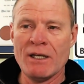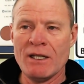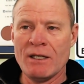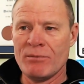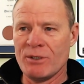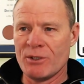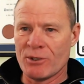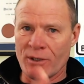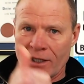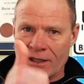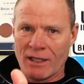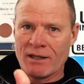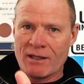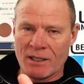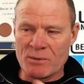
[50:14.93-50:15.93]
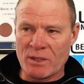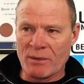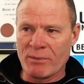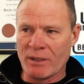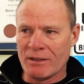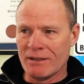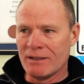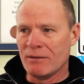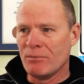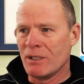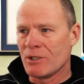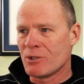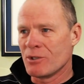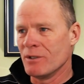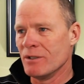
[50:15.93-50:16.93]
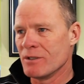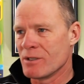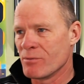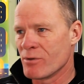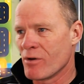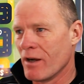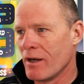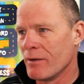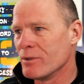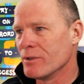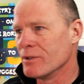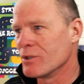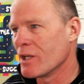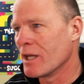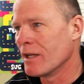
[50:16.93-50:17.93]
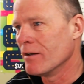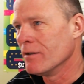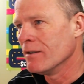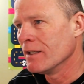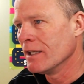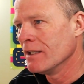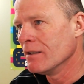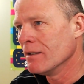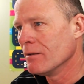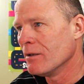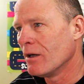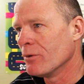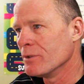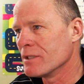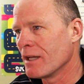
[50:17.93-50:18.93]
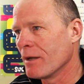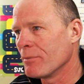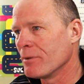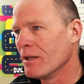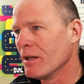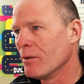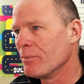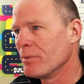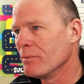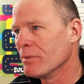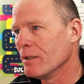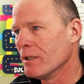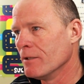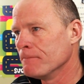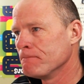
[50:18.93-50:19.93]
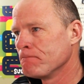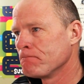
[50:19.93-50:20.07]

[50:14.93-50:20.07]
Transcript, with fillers: be sure to hit that thumbs up button and make sure you subscribe to the channel. And always happy to help people out.